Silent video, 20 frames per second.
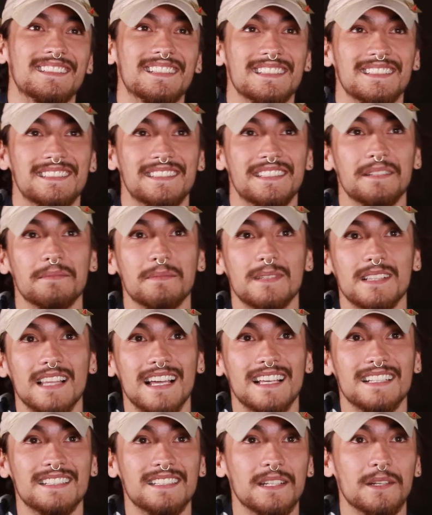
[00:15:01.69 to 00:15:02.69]
just gym
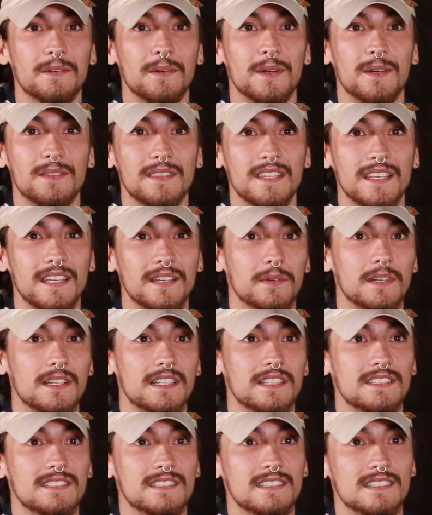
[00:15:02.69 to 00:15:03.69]
class hero thing with
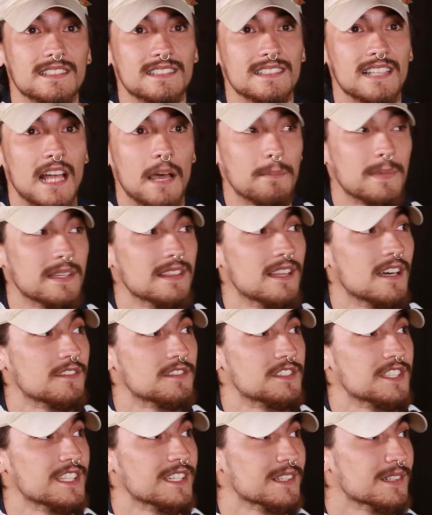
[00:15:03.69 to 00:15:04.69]
the sloppy
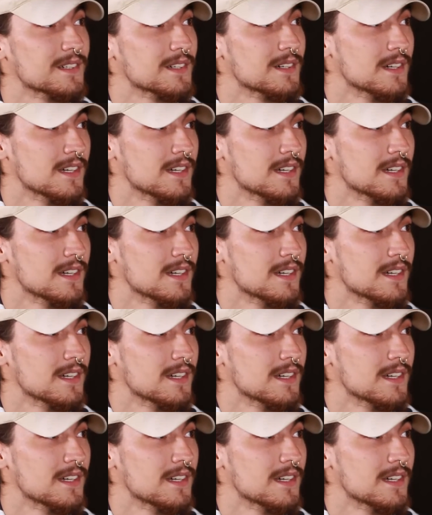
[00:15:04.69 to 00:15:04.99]
love jingle.